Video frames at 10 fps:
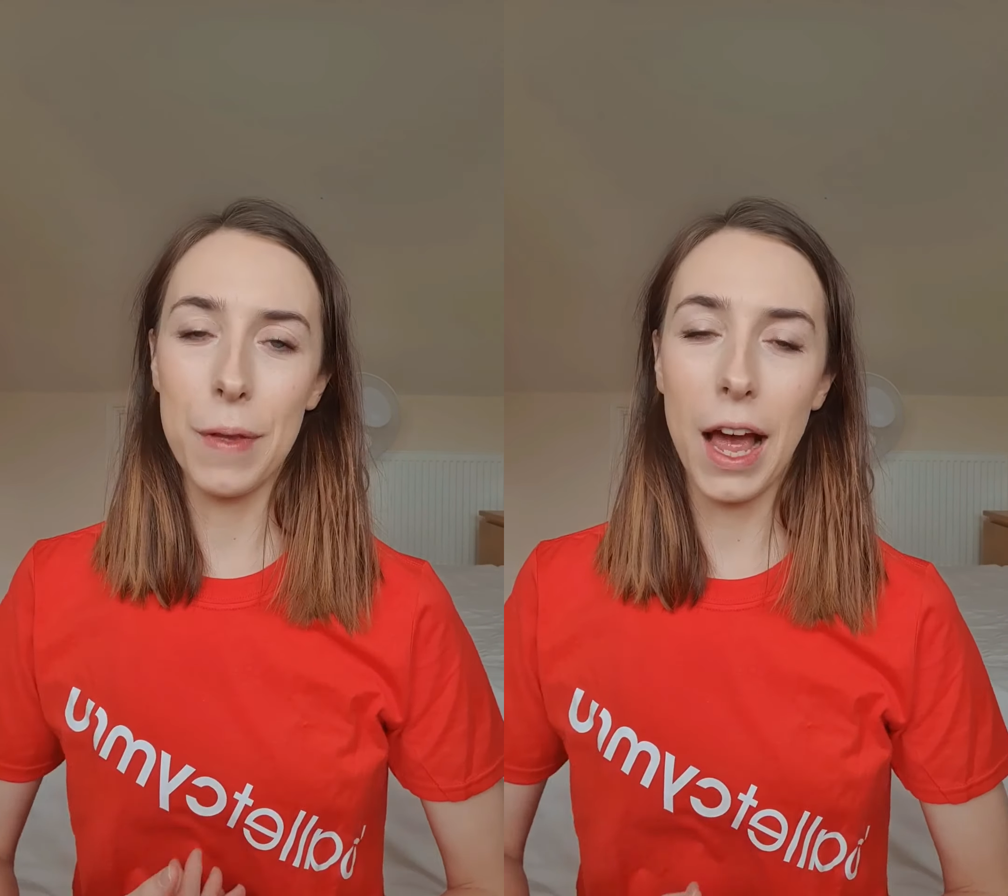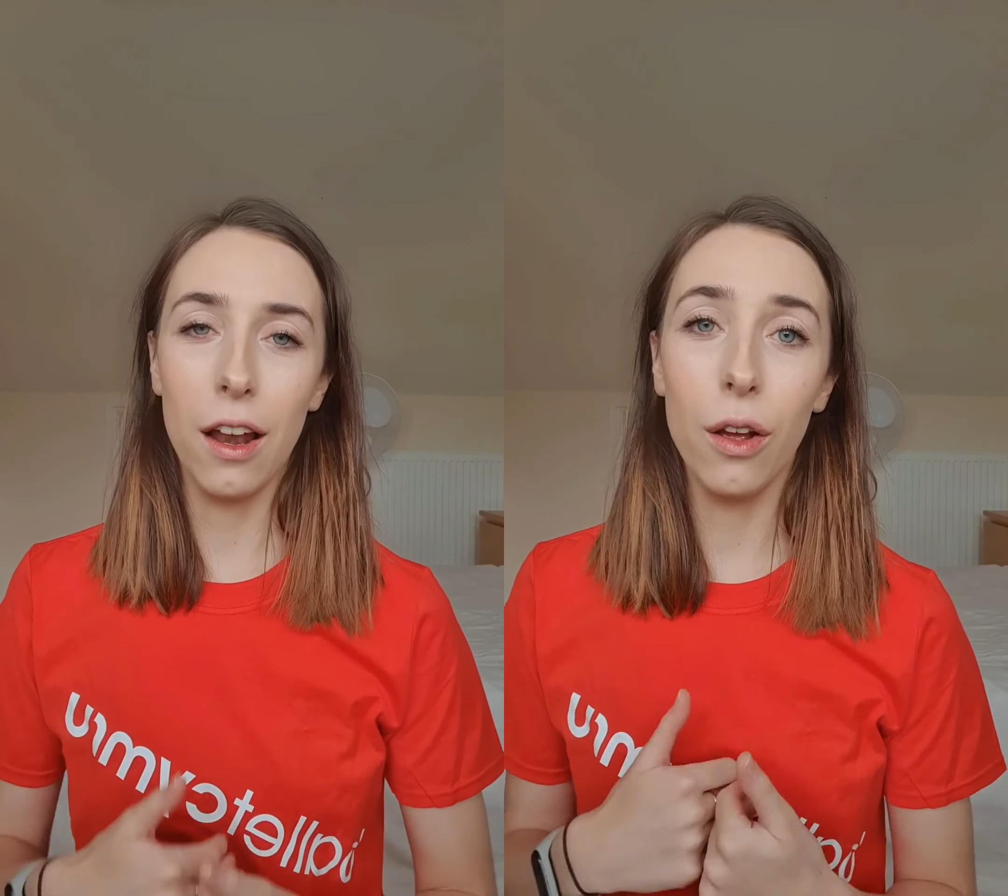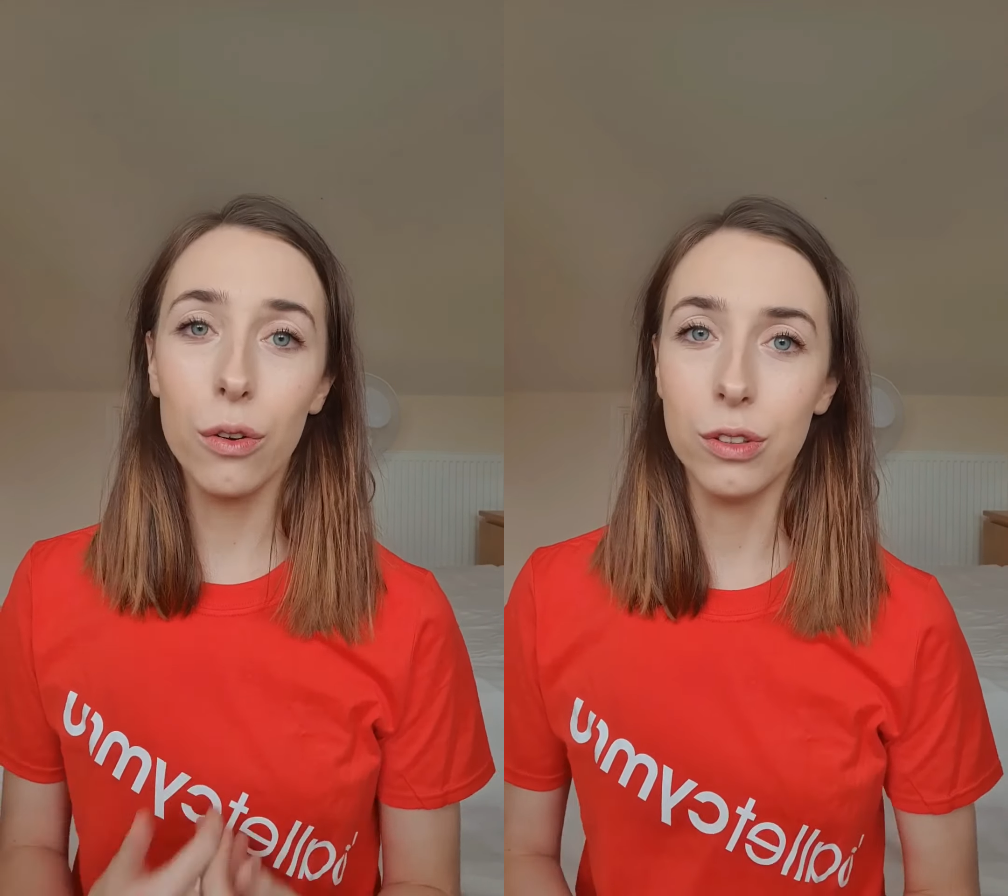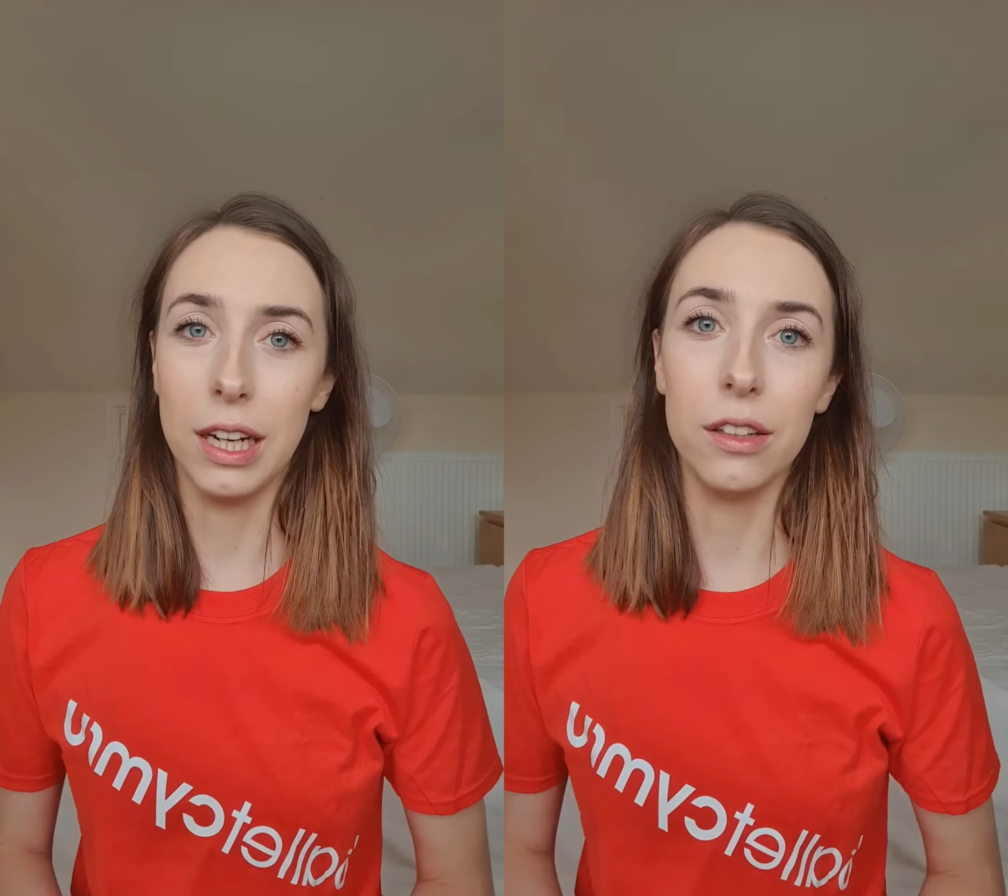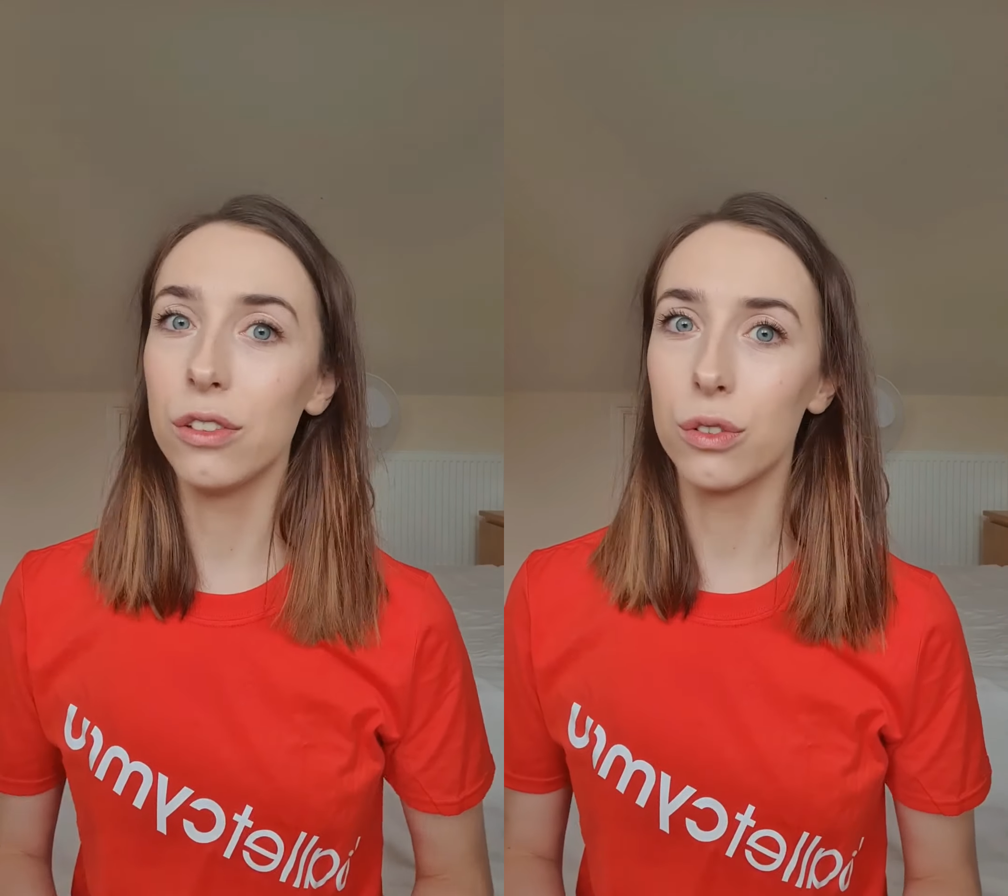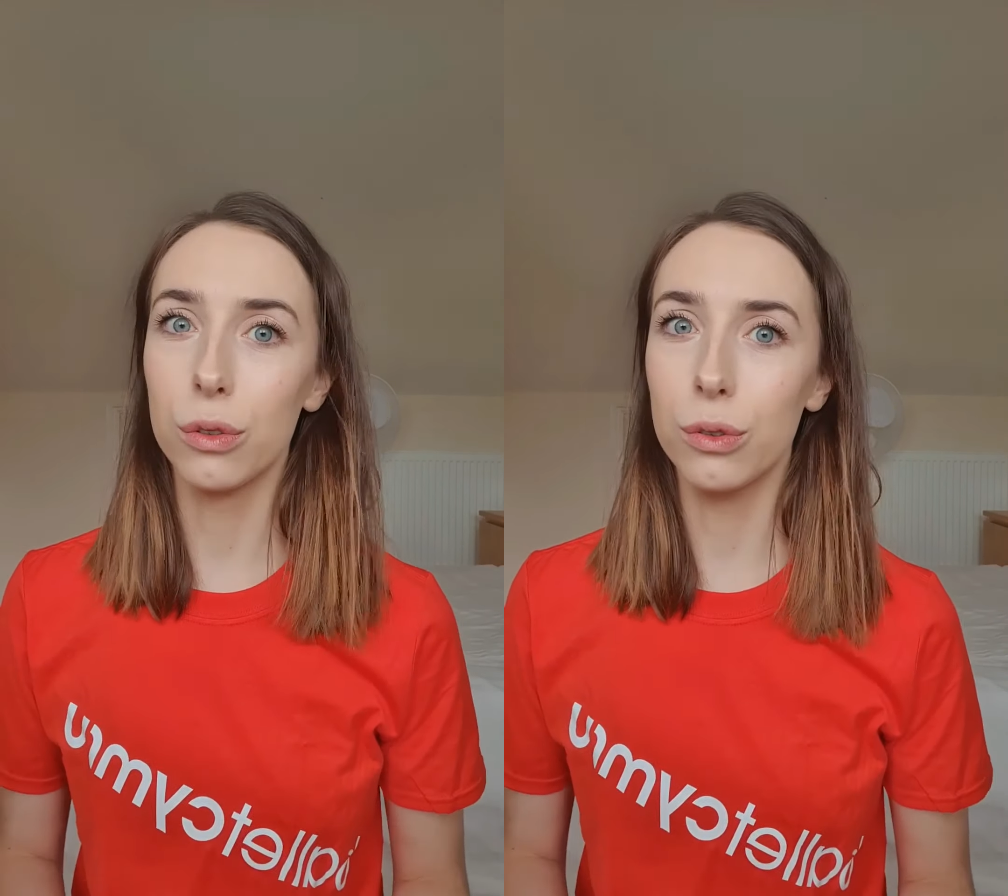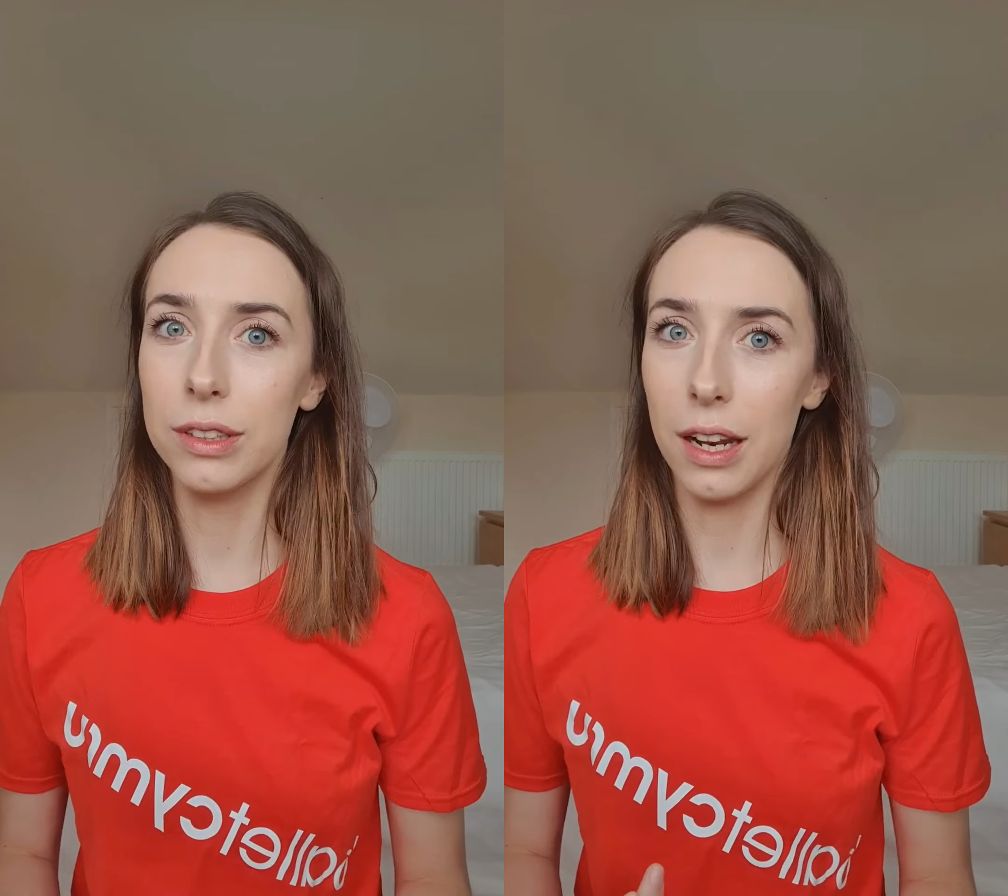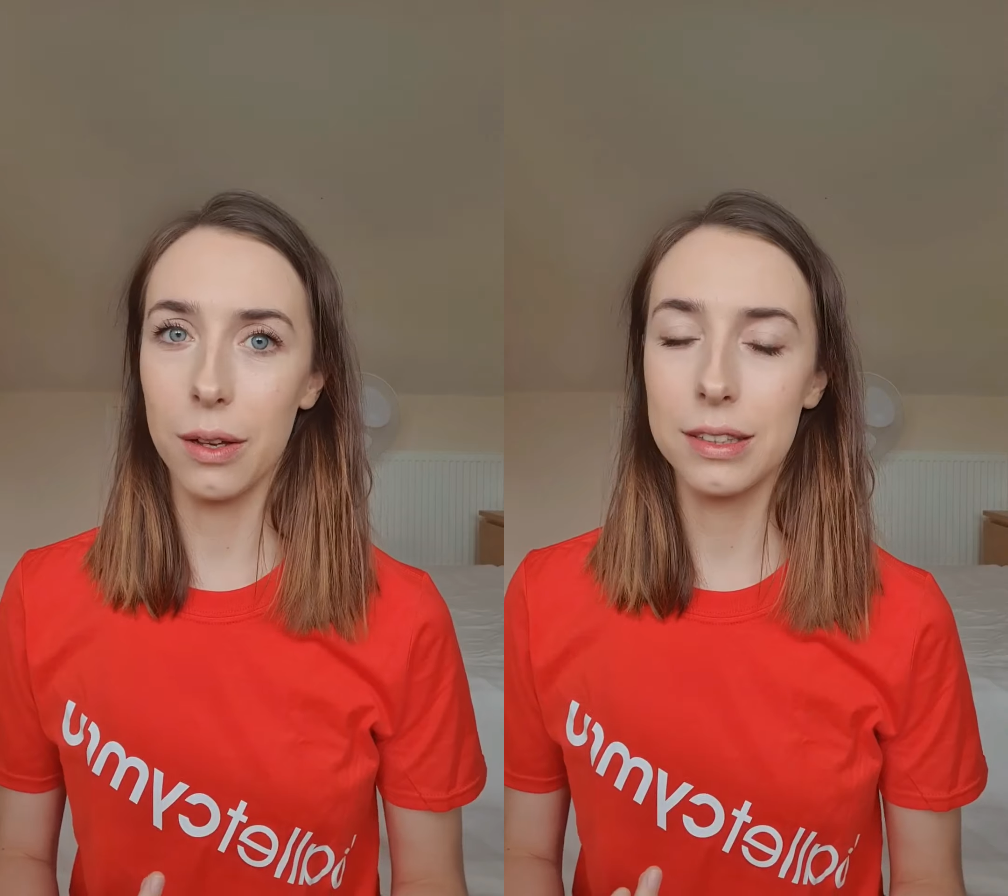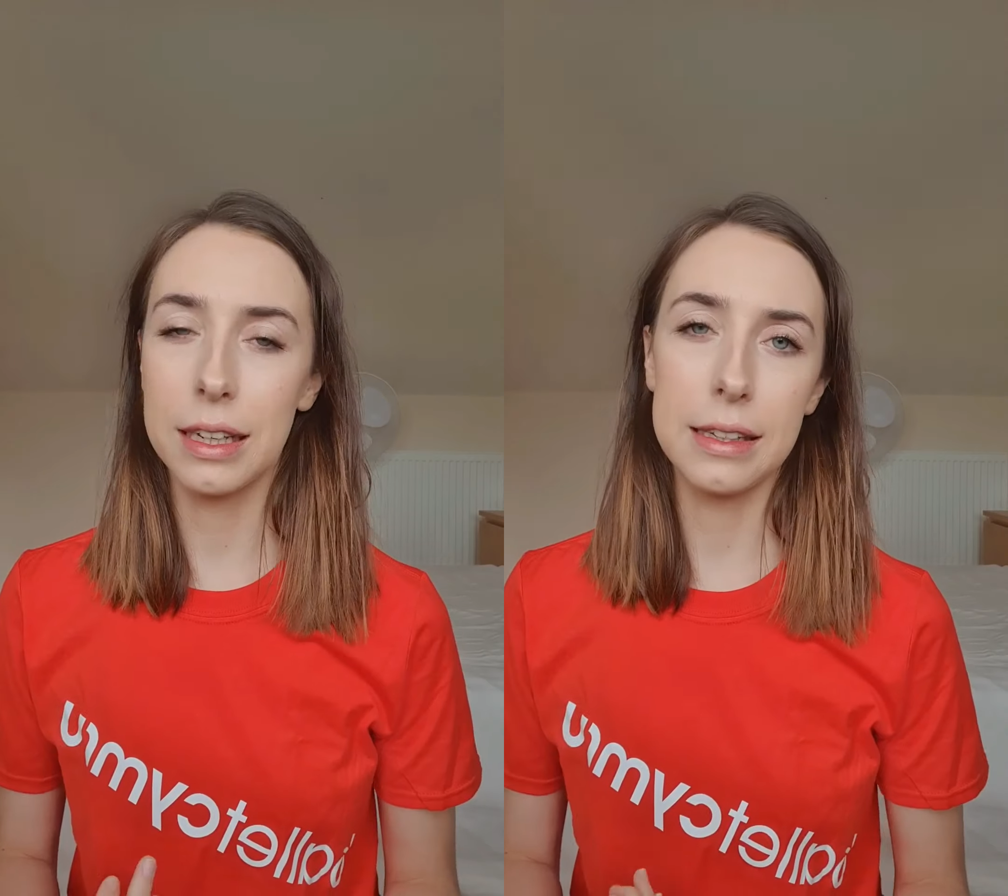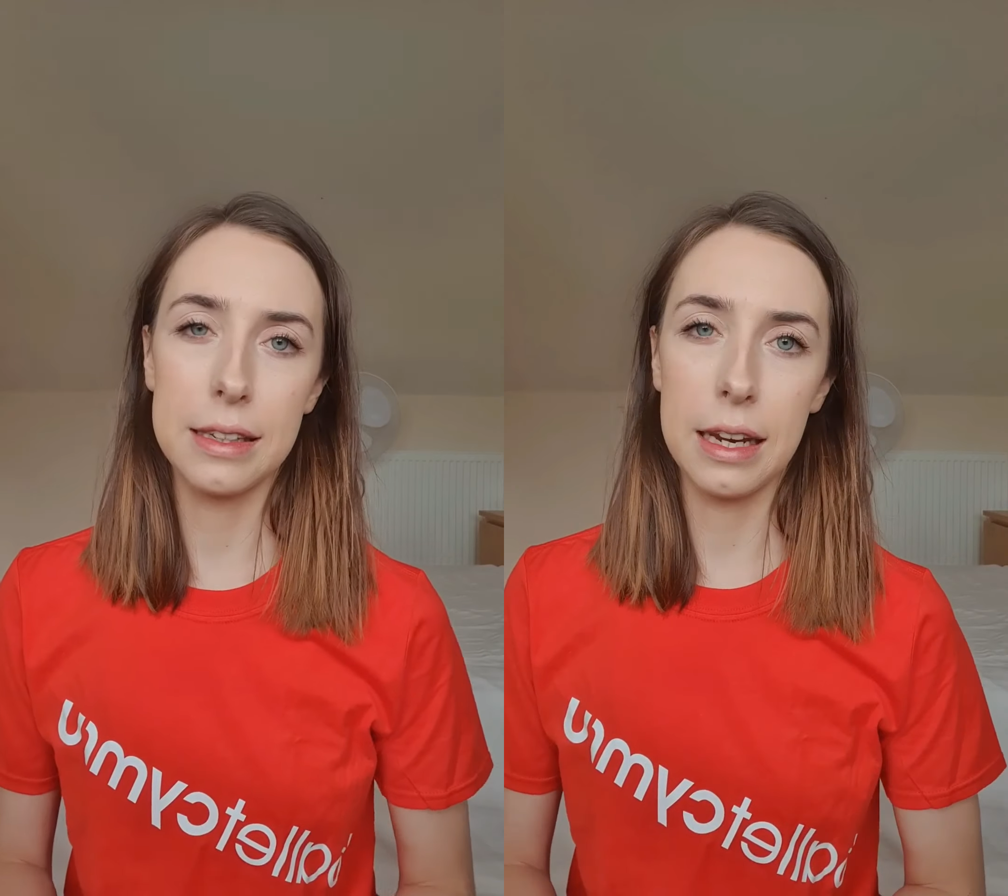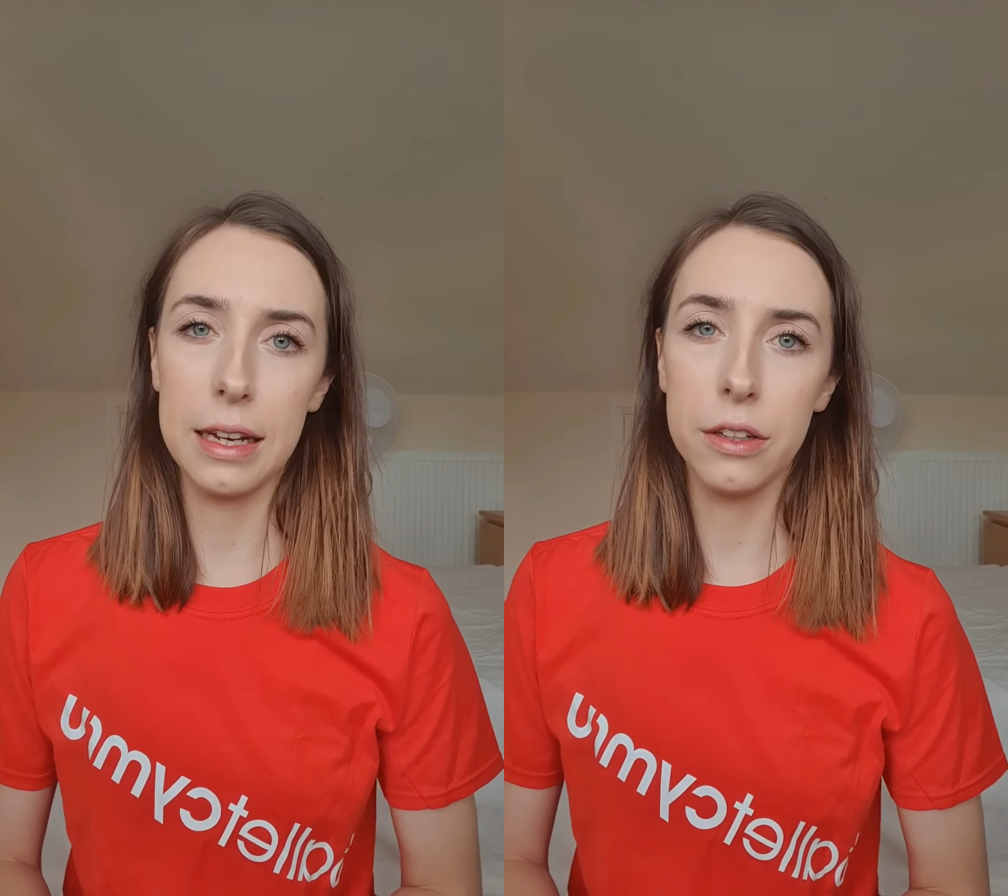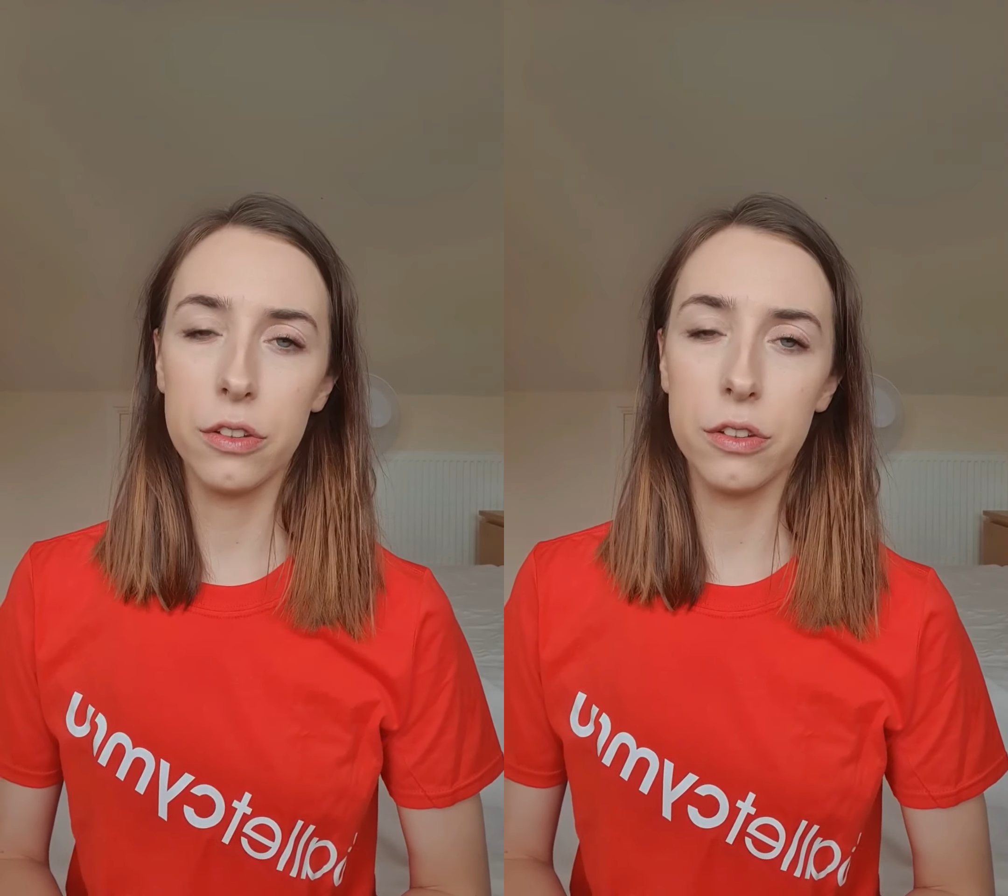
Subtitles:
a local dance school until I was 16.